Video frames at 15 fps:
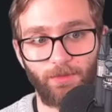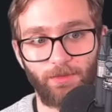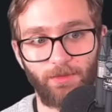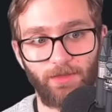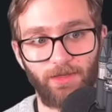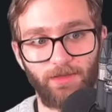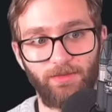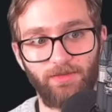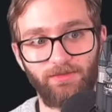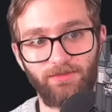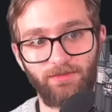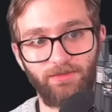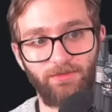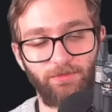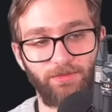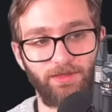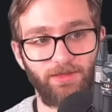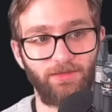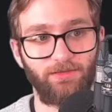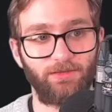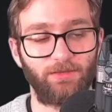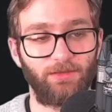And this
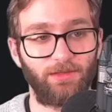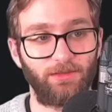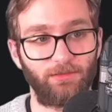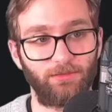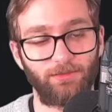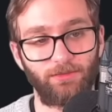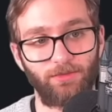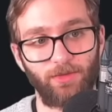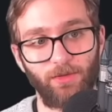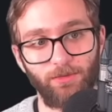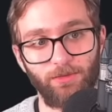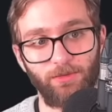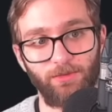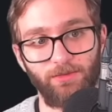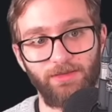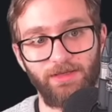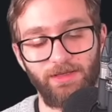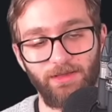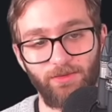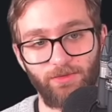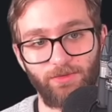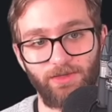displays the total
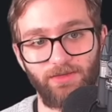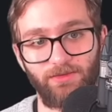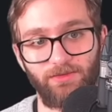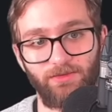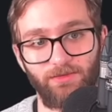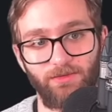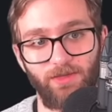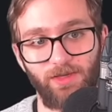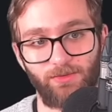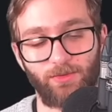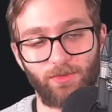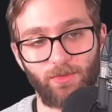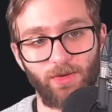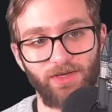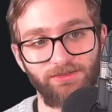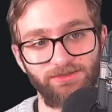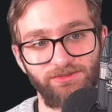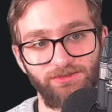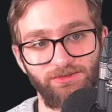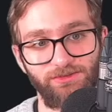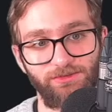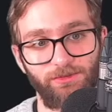increase in
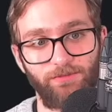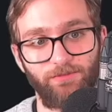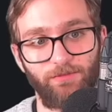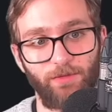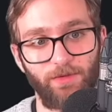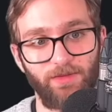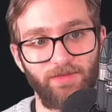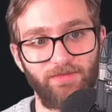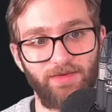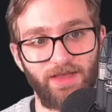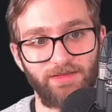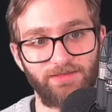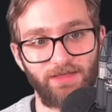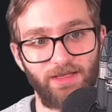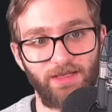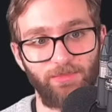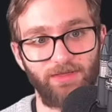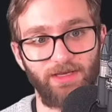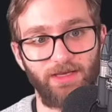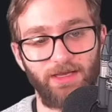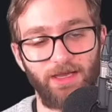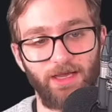requests for the Fast API
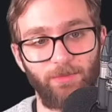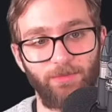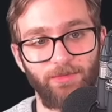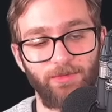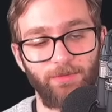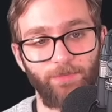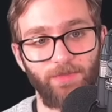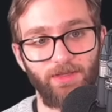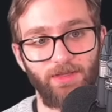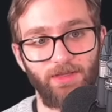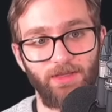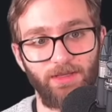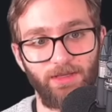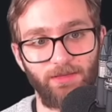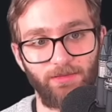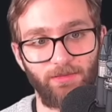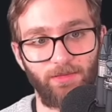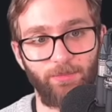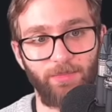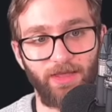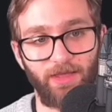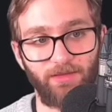app in the
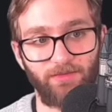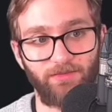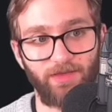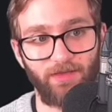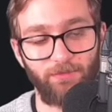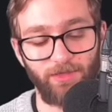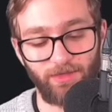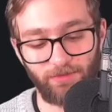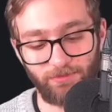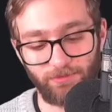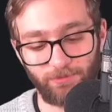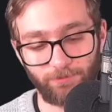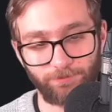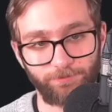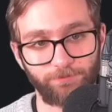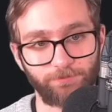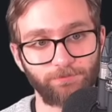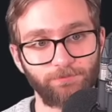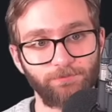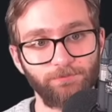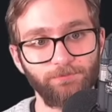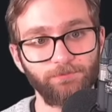past 5 minutes.
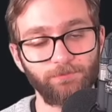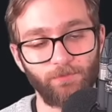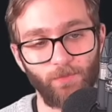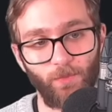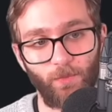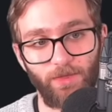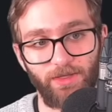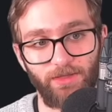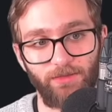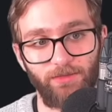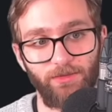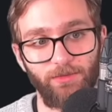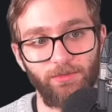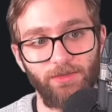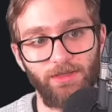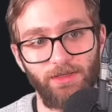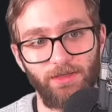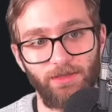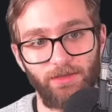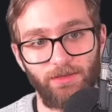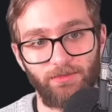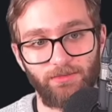What I can do
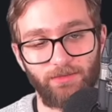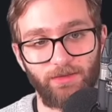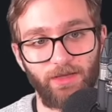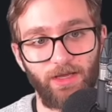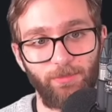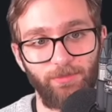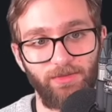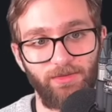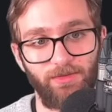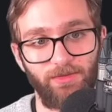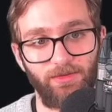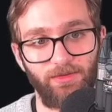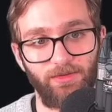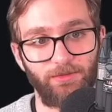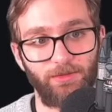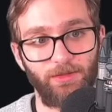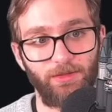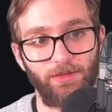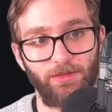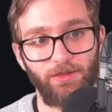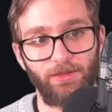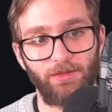is copy this
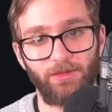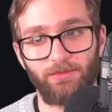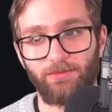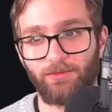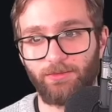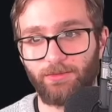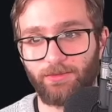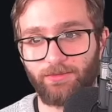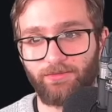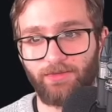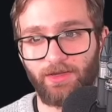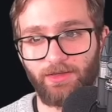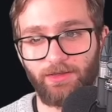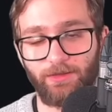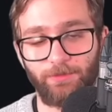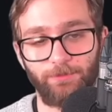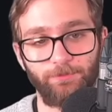into Grafana